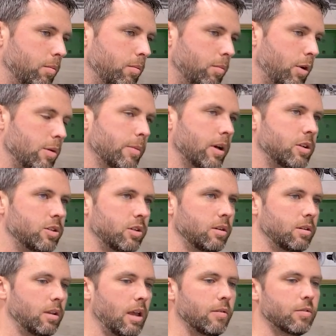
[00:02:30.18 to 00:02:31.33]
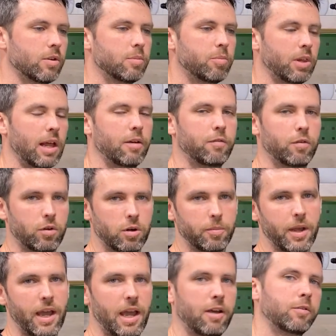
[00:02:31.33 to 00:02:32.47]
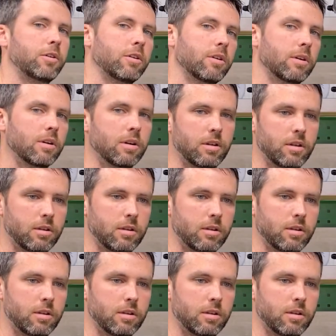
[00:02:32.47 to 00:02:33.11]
pretty much every platform after